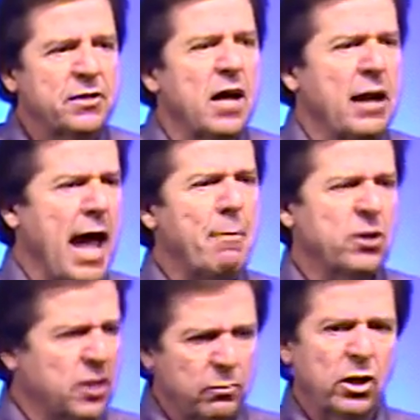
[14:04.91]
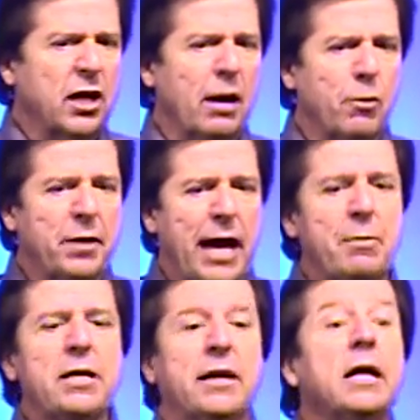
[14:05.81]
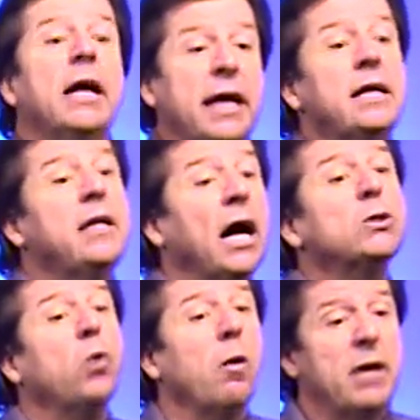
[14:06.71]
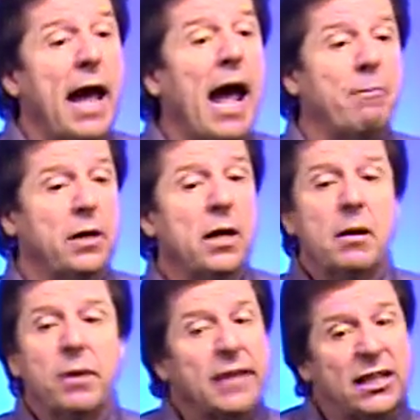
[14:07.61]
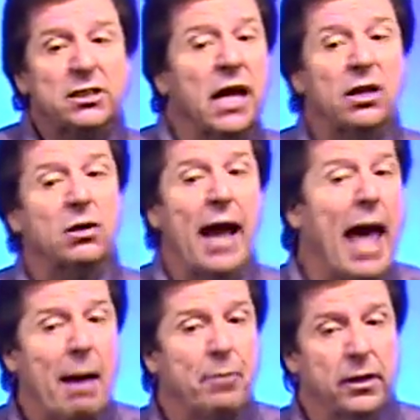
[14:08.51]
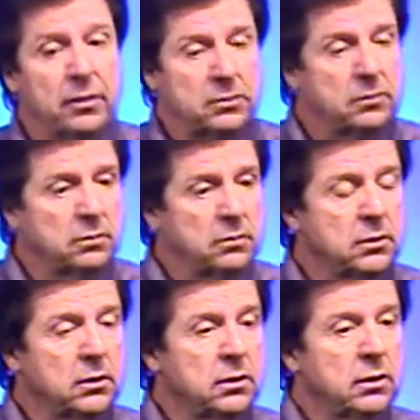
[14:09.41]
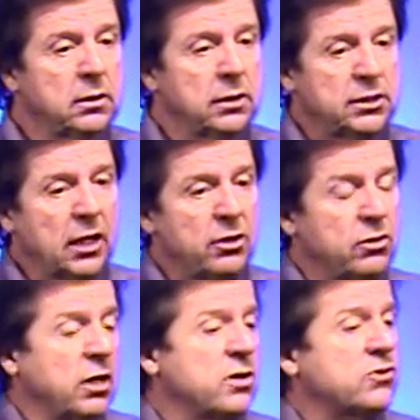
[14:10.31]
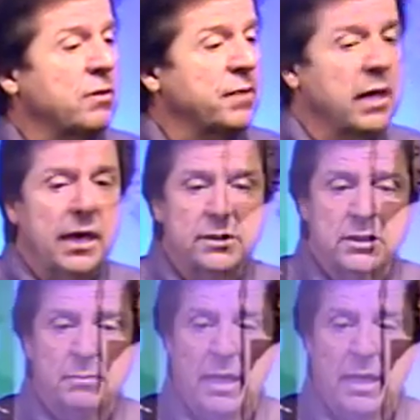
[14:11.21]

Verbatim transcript: it's not happiness, then what God want me happy? Yes, He does want me happy, but that's not going to happen unless God does something else in